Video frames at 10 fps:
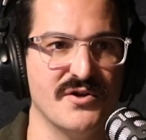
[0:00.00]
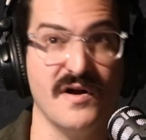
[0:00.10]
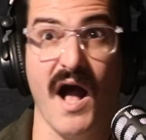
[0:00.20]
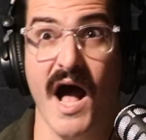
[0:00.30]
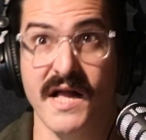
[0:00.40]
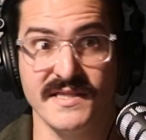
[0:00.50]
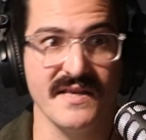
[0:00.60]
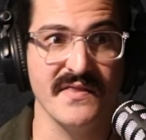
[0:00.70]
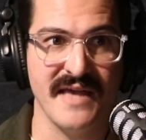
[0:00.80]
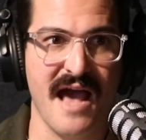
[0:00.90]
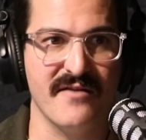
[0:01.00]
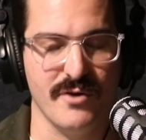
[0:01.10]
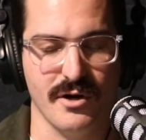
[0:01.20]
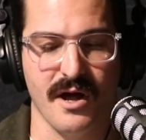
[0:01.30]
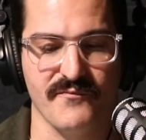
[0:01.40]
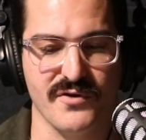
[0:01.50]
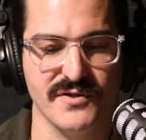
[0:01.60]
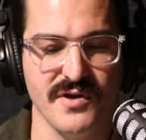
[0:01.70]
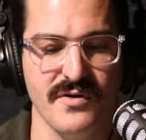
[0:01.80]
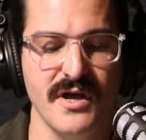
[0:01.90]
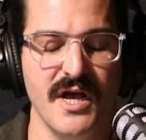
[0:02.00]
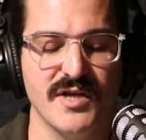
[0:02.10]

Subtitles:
you're constantly out of your comfort zone.